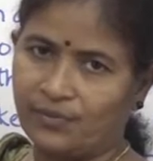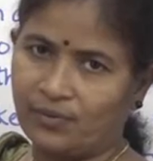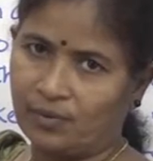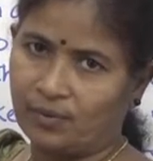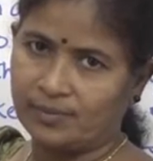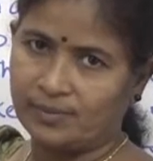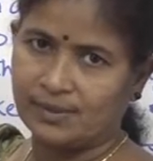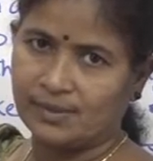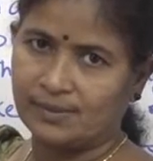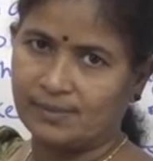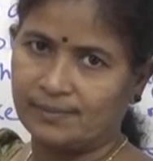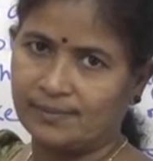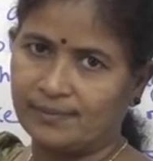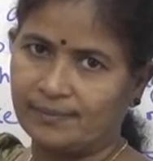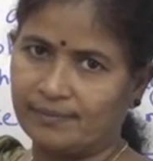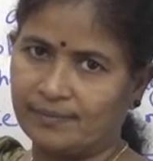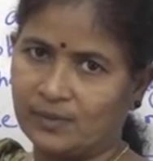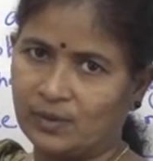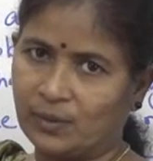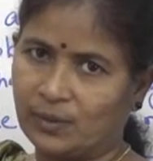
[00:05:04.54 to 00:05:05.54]
forms.
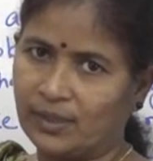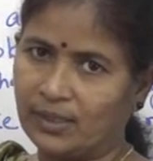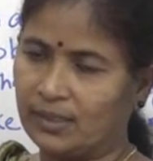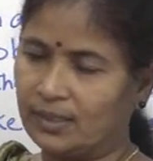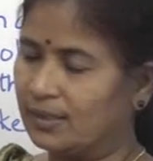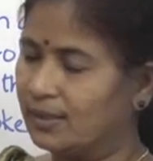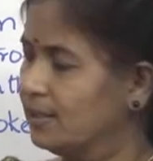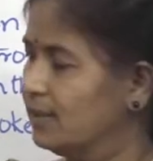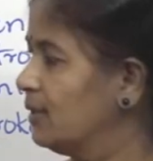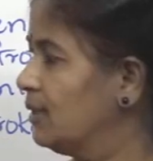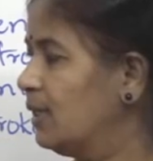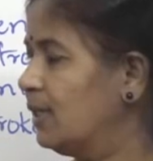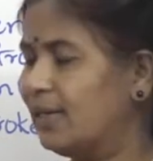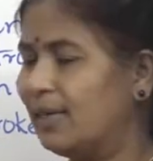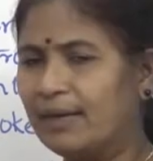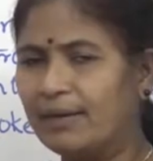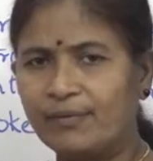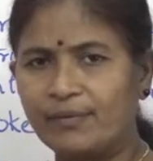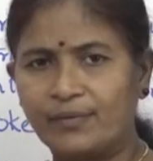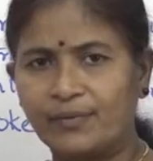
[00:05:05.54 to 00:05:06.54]
Okay,
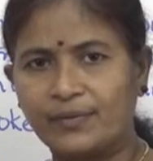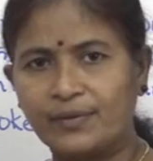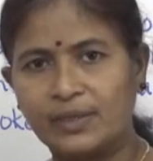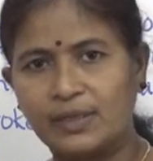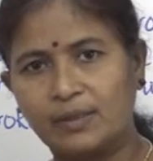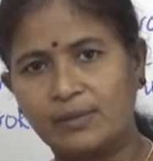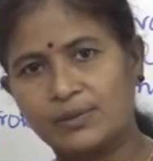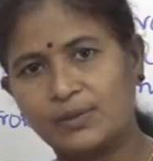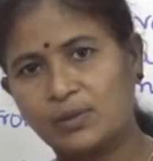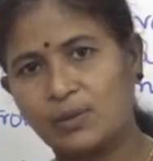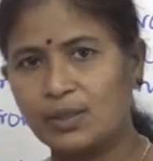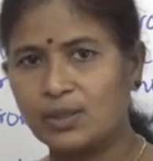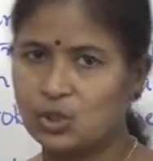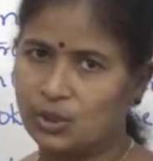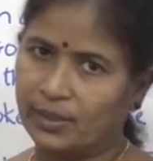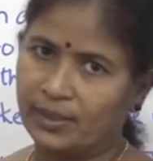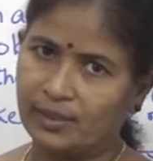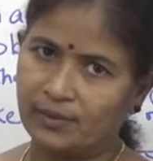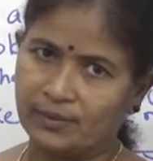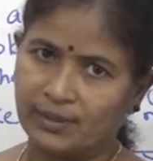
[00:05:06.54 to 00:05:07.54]
left curves kuda
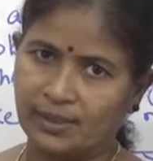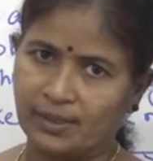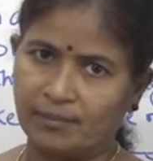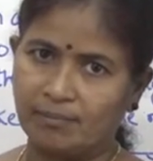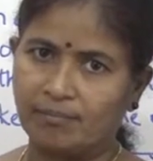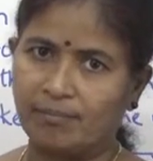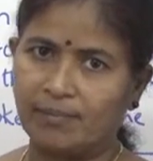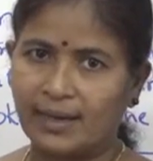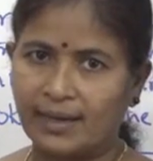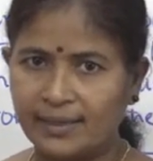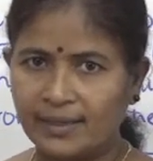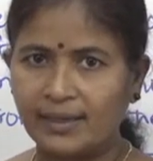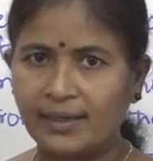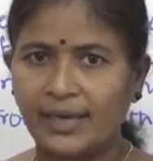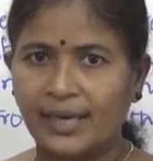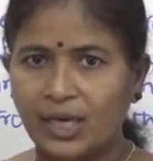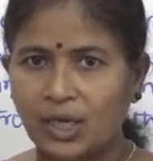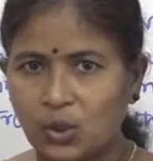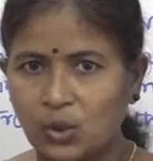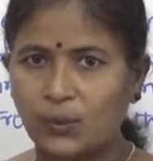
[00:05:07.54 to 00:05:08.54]
join avutayi kani
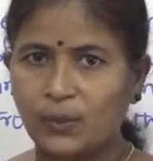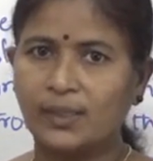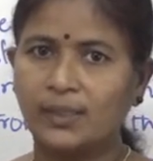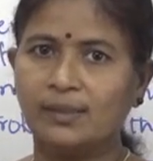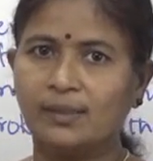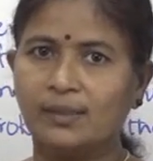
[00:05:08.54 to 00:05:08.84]
ekkuva